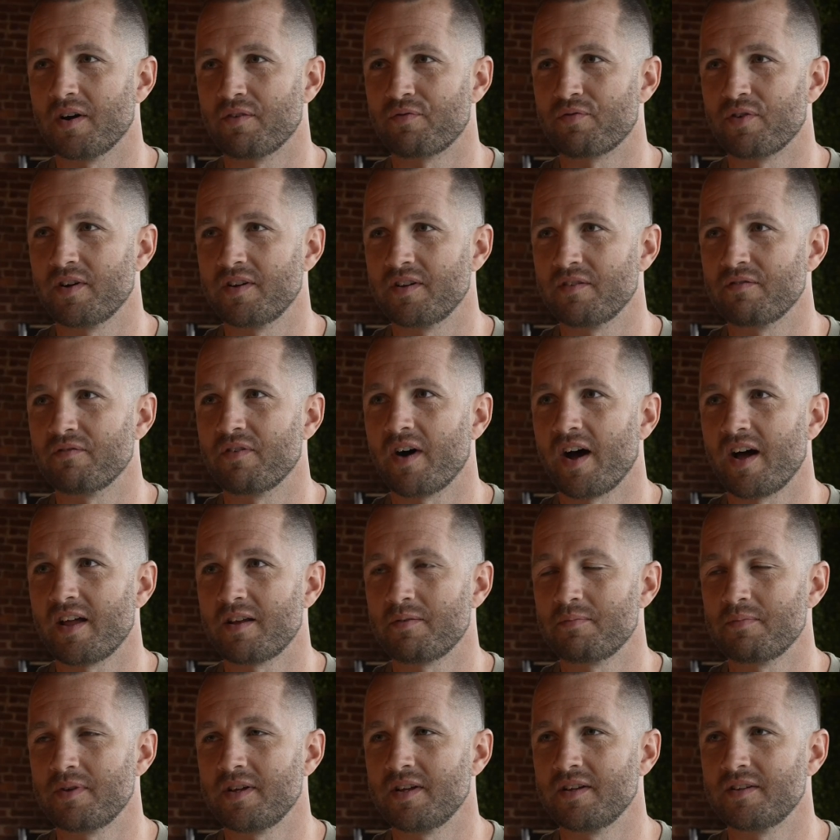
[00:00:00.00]
a friend
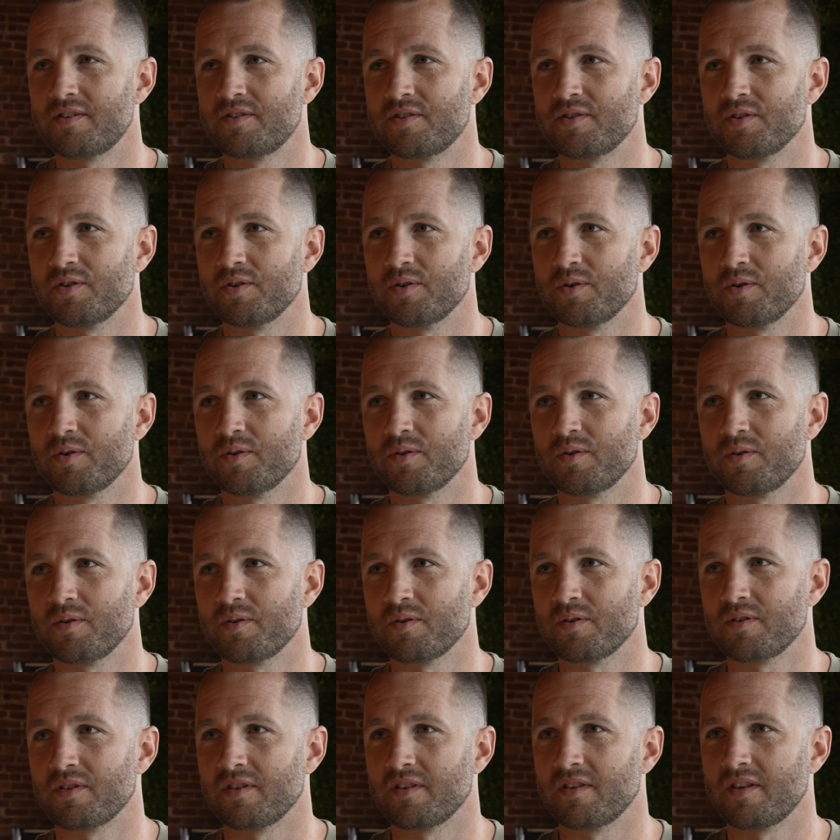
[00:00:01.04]
invited me
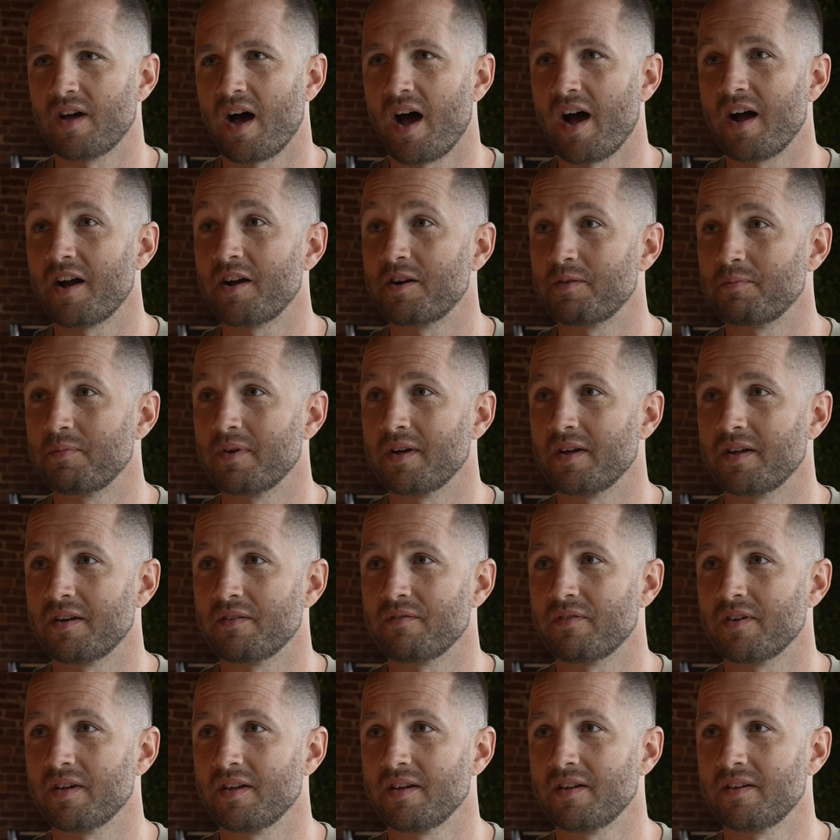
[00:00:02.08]
to the Ironman
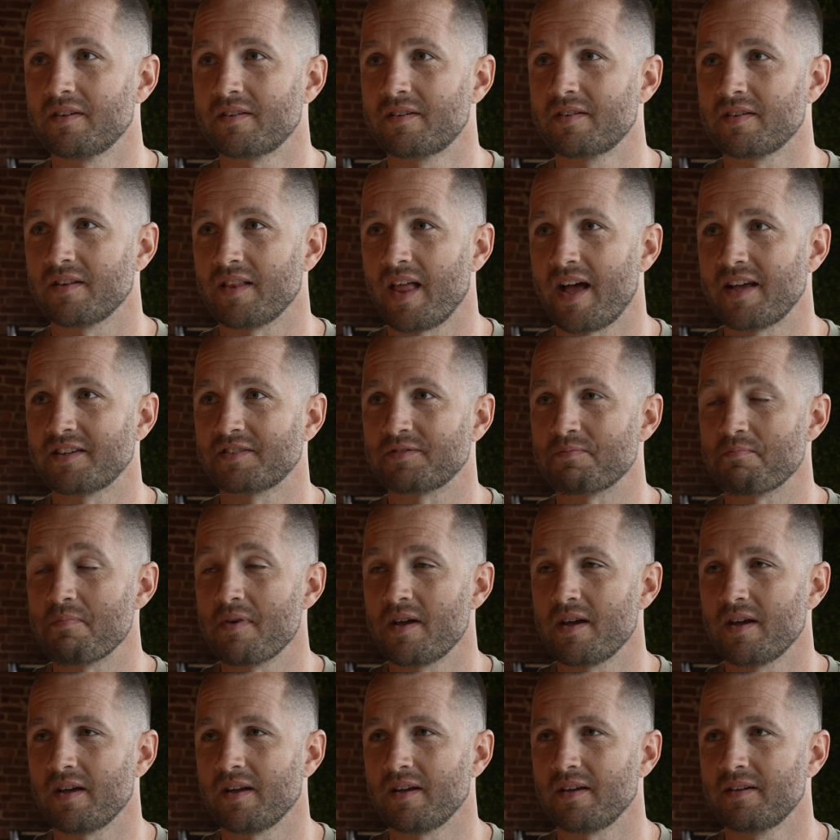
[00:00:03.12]
event last
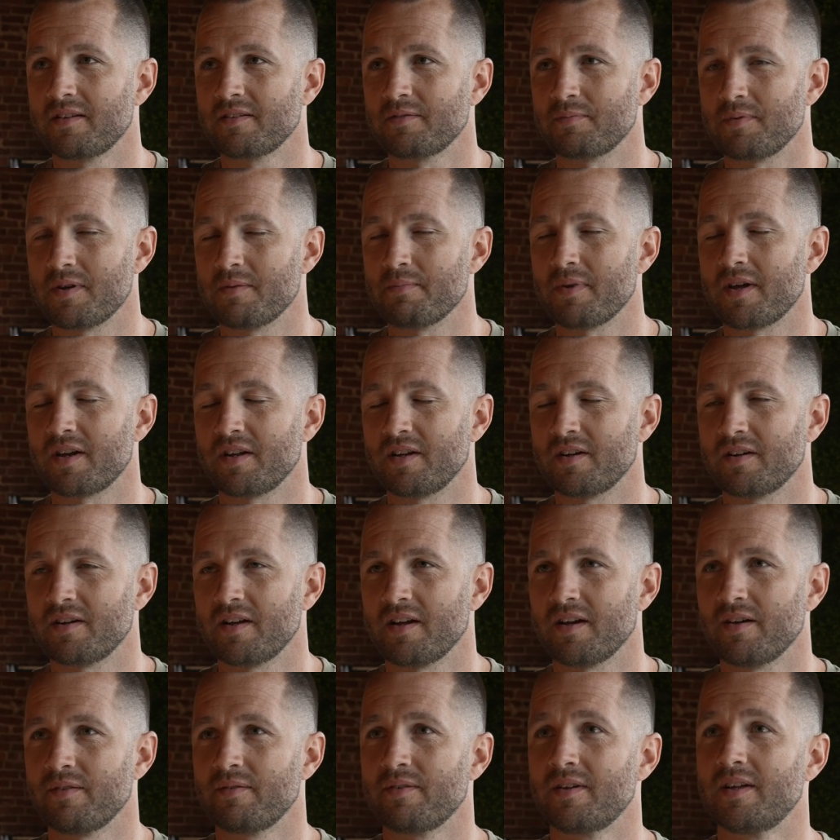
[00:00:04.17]
May. It's been about a year
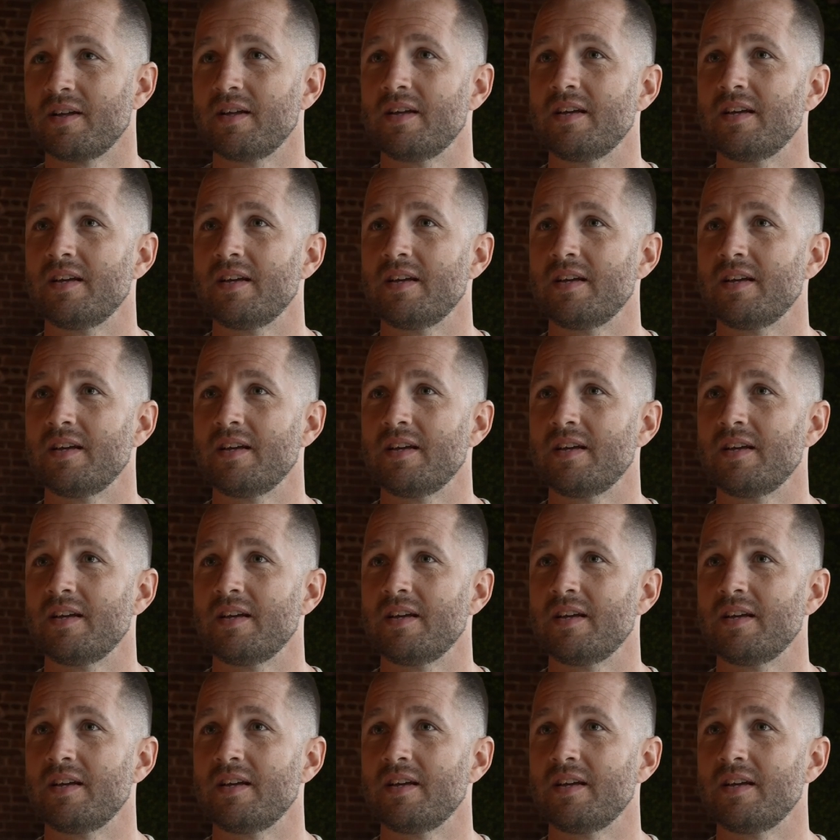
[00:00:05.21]
now.